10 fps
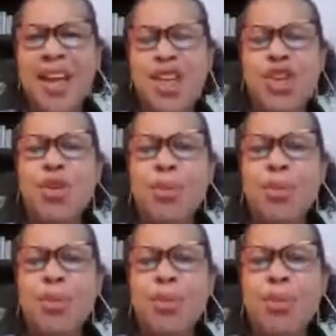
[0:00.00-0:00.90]
you
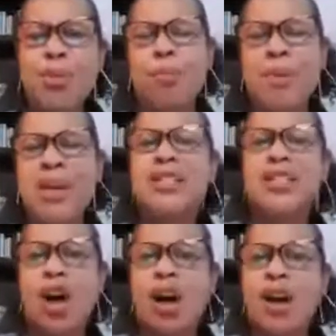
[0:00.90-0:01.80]
may hear me
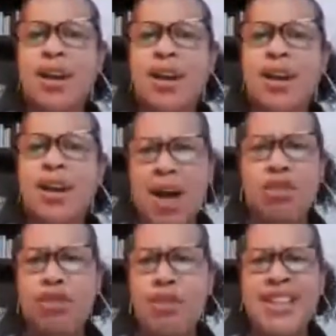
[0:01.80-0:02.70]
talk about
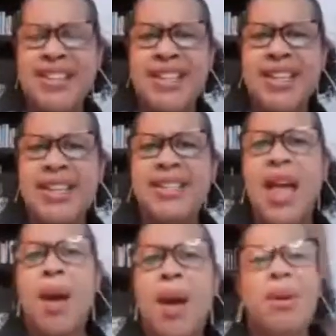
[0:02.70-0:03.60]
how great this is,
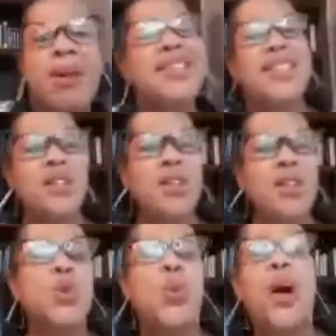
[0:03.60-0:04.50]
but listen
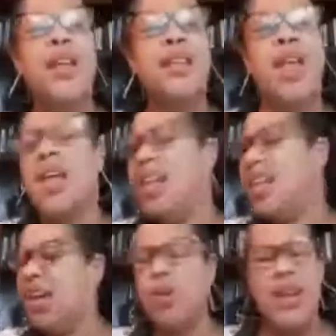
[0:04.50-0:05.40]
to what
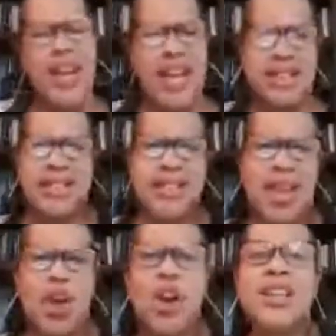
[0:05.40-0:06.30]
Leona had to
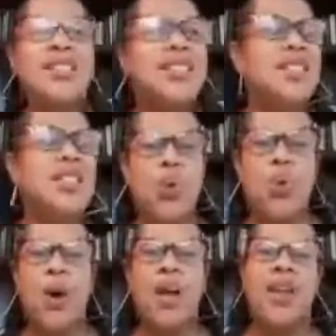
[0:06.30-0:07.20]
say, or listen to
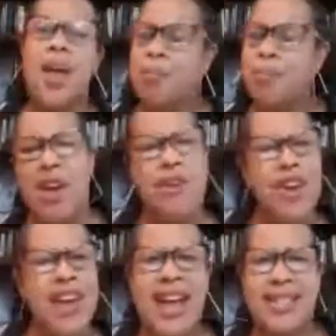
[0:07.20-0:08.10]
what
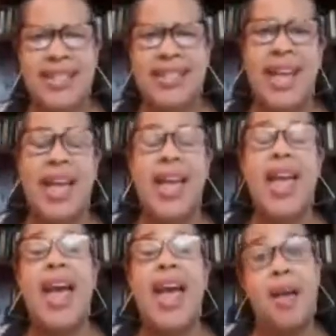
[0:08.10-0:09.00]
Mary had to say.
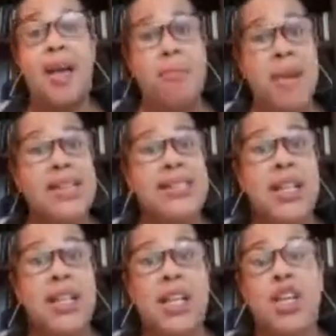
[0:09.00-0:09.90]
And
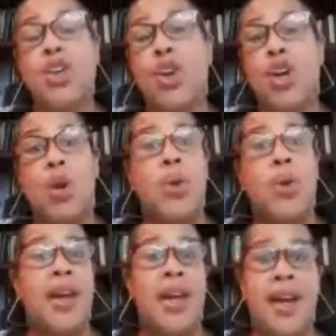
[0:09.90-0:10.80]
basically, you're going to
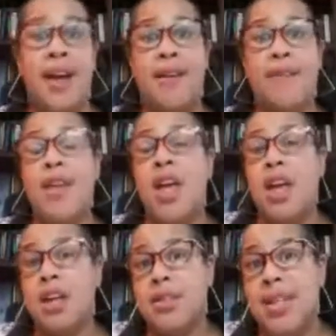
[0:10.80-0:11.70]
want to have
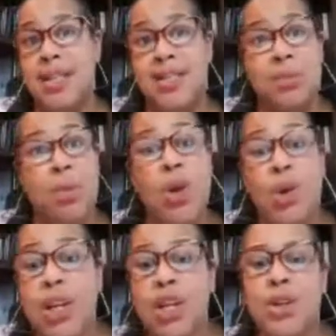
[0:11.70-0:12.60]

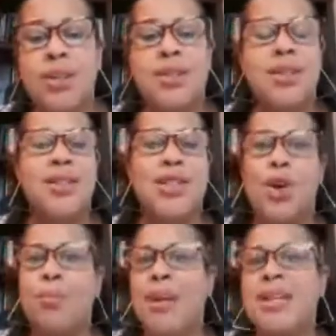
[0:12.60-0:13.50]
testimonials.
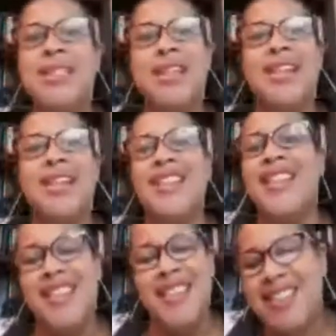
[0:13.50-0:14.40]
So basically,
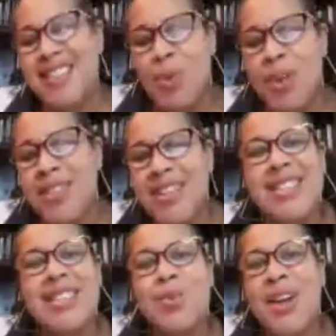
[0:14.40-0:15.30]
this is
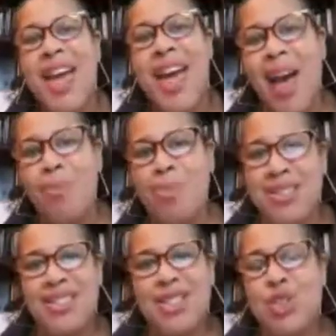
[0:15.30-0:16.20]
what
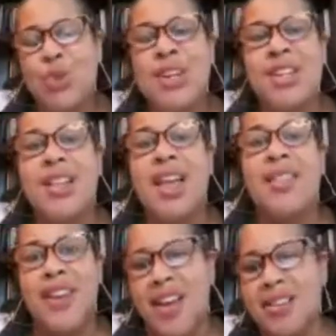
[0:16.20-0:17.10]
happens during
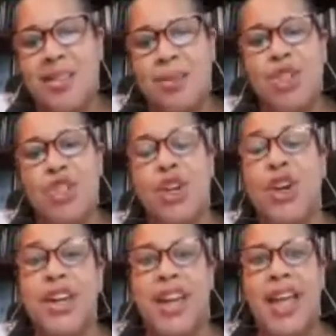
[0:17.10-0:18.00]
the customer
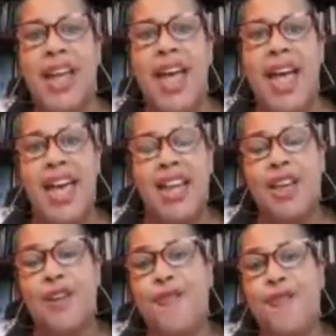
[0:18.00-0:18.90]
journey. And
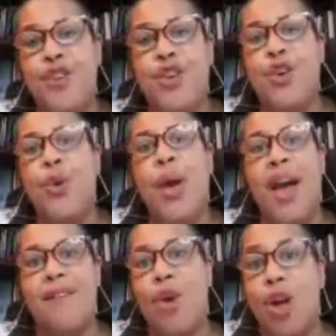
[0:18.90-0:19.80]
if you
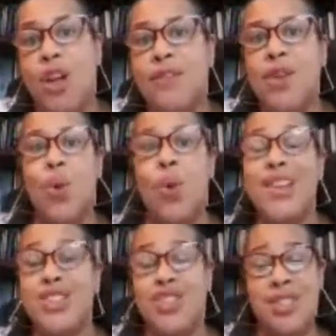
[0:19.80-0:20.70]
have all of the
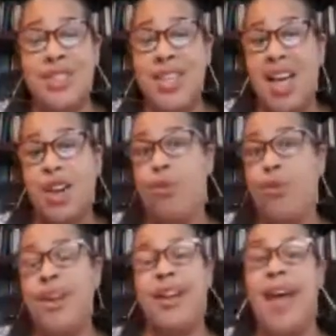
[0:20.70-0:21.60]
questions kind
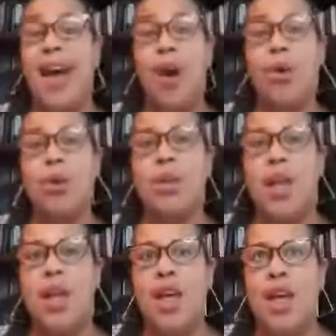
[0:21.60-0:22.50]
of written out,
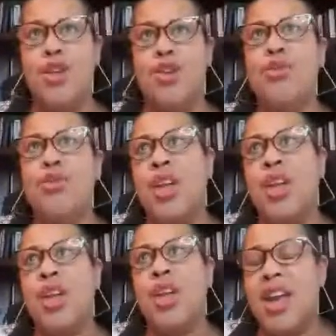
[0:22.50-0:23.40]
you can
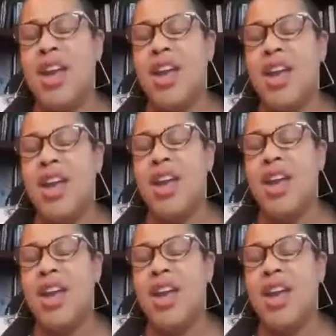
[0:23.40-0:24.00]
create your